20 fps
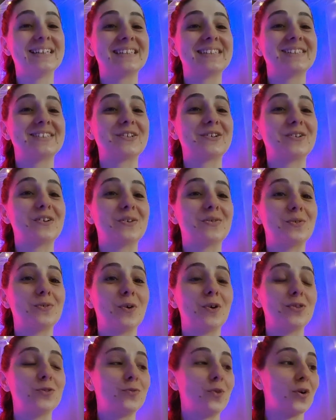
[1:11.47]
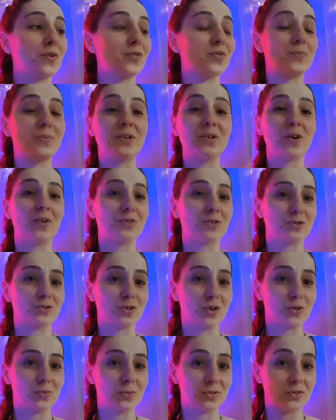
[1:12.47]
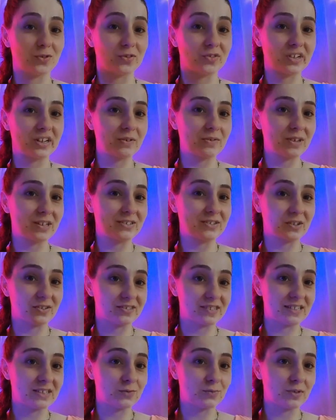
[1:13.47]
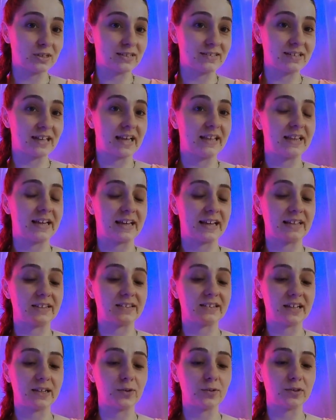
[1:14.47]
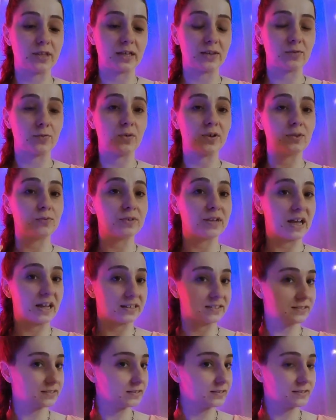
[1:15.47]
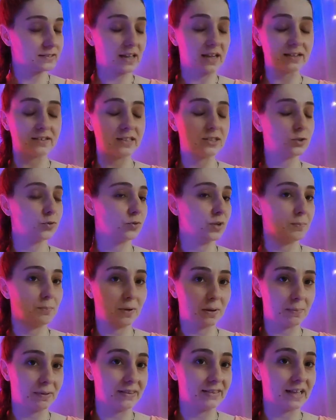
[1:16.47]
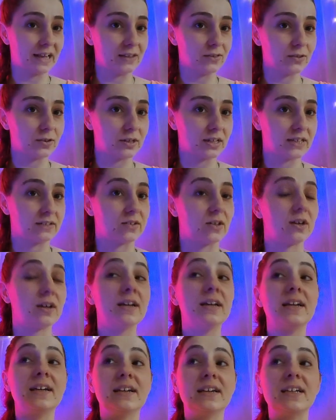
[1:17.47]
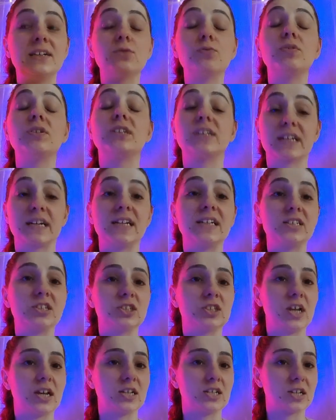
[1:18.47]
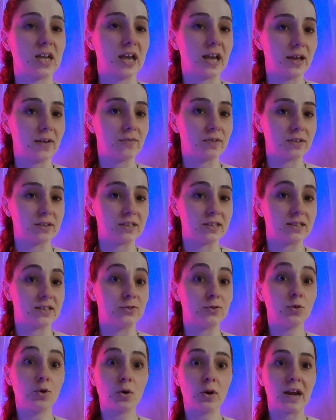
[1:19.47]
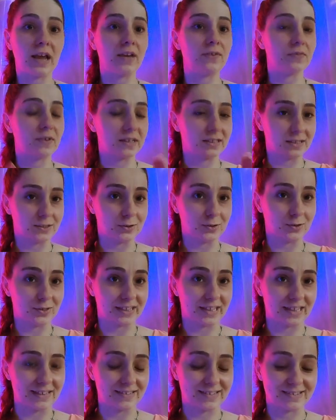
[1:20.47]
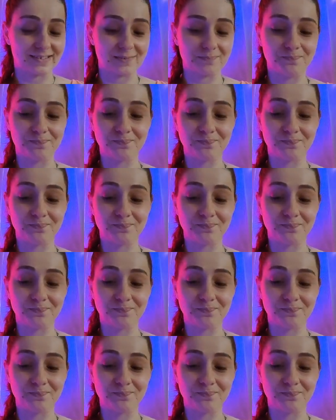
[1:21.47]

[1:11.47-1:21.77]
So if you want to work with me, you have the choice between 3 weeks or 6 weeks. And I can tell you that when we are starting to implement that together, it will really change everything in your life and in your dance.